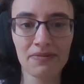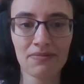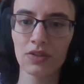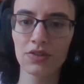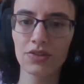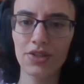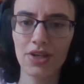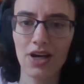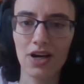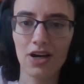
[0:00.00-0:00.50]

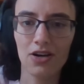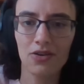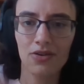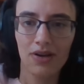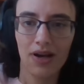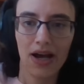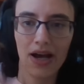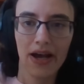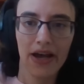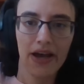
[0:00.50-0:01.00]
So
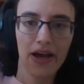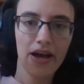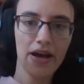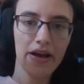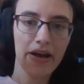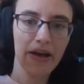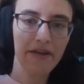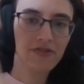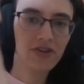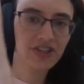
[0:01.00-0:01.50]

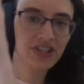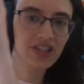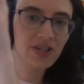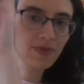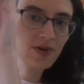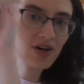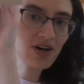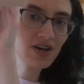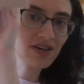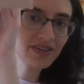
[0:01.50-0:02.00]
I've got the
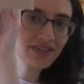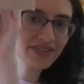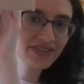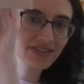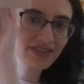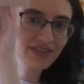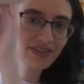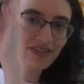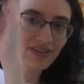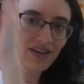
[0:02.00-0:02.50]
box.